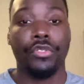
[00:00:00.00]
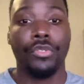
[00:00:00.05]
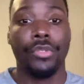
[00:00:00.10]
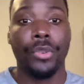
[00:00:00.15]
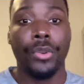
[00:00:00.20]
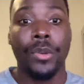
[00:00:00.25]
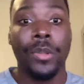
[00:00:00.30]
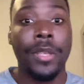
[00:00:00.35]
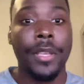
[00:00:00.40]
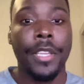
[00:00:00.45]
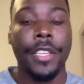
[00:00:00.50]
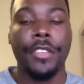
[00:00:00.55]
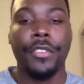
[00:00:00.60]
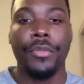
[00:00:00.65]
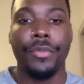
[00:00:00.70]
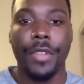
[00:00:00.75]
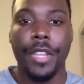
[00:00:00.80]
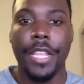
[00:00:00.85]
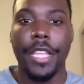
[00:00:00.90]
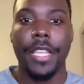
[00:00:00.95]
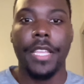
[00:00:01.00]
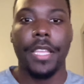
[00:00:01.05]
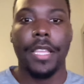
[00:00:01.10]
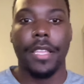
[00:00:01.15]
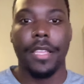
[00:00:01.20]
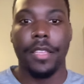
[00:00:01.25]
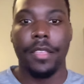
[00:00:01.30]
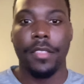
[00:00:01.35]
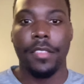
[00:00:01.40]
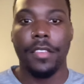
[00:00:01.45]
truly unique
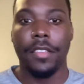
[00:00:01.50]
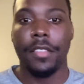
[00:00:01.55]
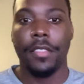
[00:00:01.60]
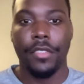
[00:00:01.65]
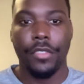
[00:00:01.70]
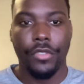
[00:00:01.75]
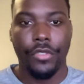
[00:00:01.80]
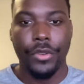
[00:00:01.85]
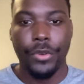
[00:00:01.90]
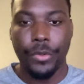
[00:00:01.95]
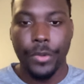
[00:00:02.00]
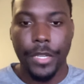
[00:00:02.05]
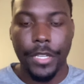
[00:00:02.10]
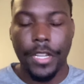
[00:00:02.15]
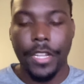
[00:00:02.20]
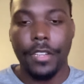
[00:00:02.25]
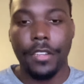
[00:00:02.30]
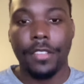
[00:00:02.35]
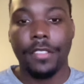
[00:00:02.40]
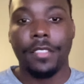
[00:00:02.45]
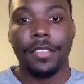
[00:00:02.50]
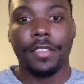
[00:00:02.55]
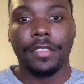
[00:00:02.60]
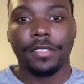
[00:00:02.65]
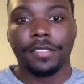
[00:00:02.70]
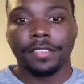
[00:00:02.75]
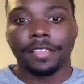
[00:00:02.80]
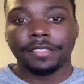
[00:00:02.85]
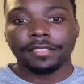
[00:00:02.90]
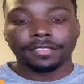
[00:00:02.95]
is its true redundancy
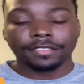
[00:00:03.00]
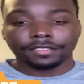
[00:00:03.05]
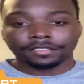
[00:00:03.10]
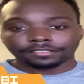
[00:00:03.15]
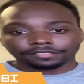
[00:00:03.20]
sensing